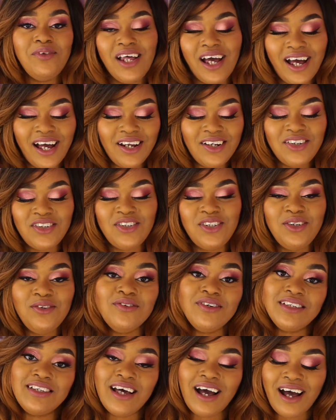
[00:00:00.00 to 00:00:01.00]
notch. She
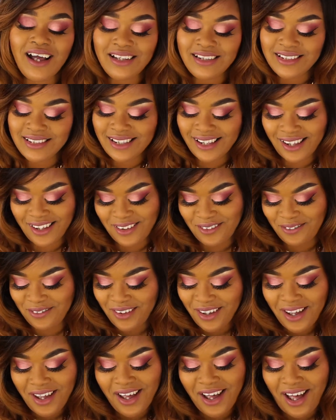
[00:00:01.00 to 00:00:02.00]
was hot stuff.
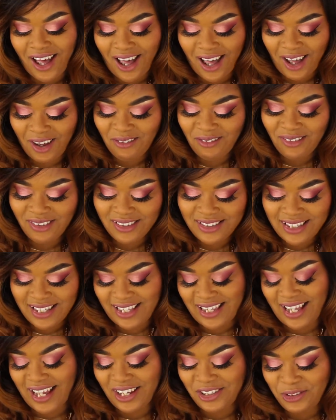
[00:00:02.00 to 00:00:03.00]
I will
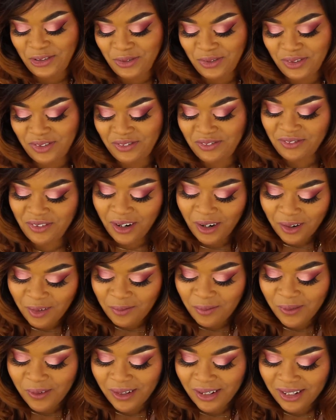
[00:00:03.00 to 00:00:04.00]
say that. She was a
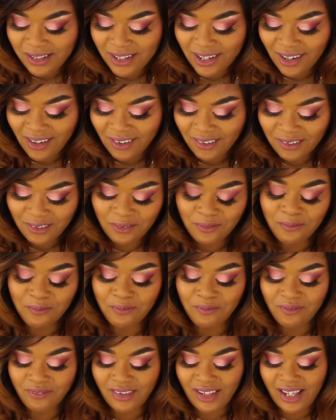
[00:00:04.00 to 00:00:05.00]
very pretty doll,
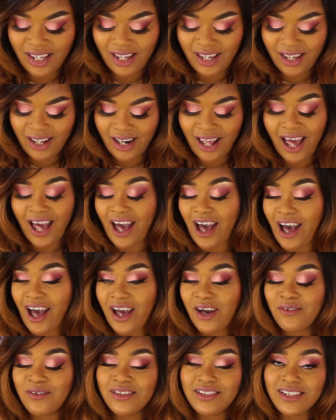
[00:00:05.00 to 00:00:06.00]
and
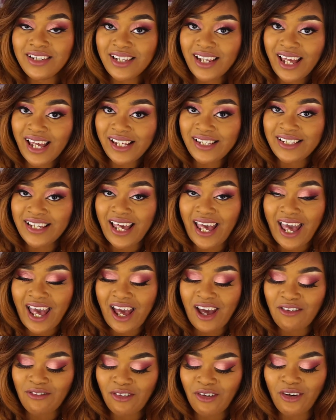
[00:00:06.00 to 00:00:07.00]
I was glad to
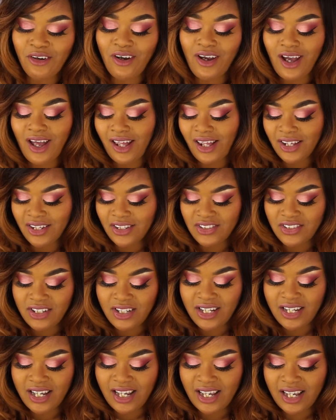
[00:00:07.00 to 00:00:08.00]
have her.
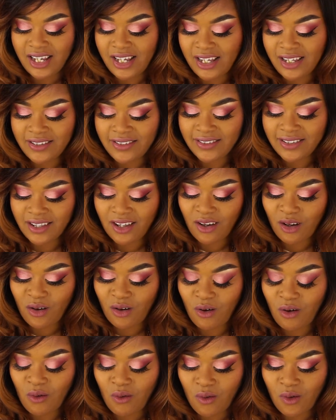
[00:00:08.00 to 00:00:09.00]
She is
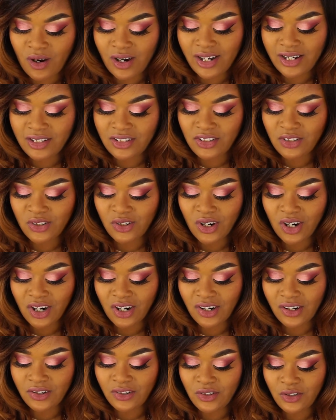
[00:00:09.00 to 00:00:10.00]
on to
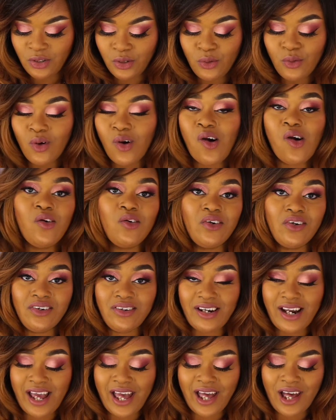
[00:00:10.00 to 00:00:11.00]
her new owner
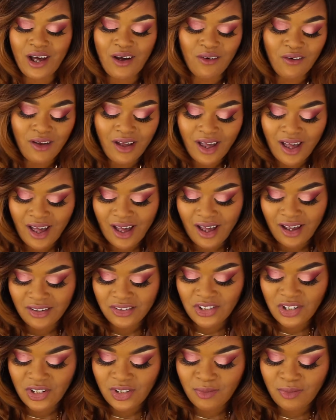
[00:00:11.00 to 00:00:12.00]
now.
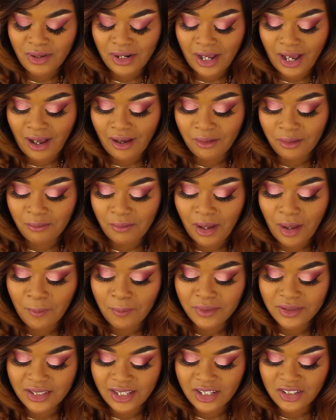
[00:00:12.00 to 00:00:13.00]
She's been out of my
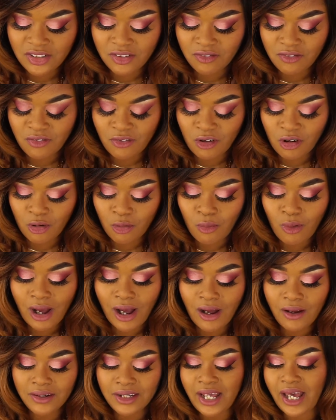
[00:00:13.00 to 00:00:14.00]
possession for a
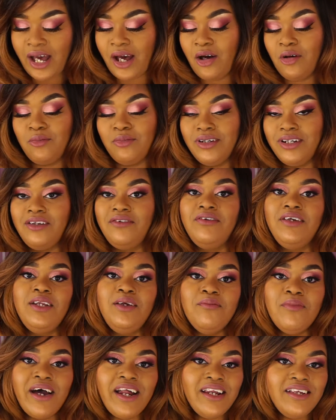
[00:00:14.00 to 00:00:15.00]
while now, but if
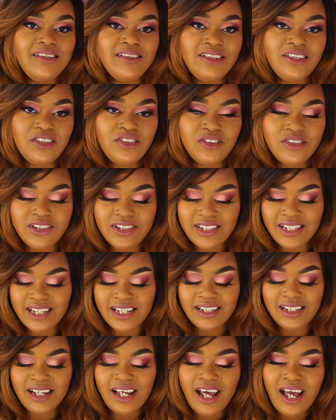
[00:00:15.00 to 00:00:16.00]
anybody's
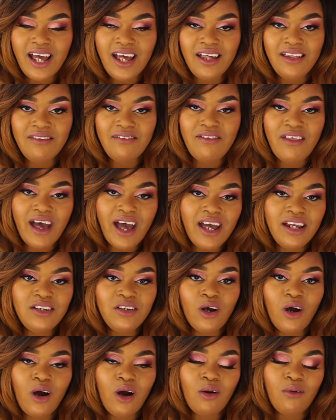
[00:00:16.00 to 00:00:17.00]
interested, that
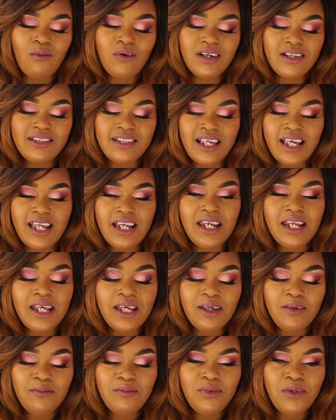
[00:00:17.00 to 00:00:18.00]
doll was an
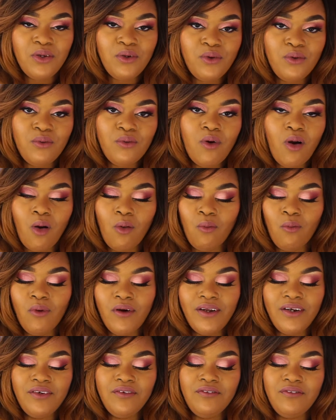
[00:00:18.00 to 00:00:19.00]

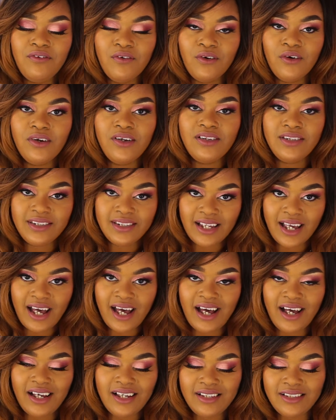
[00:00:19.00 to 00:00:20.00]
MU14
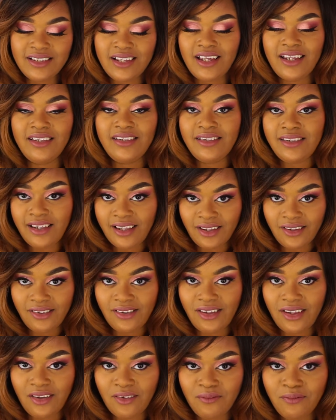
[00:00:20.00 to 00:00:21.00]
size
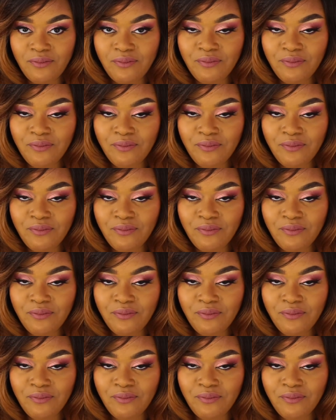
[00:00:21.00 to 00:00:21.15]
Delia.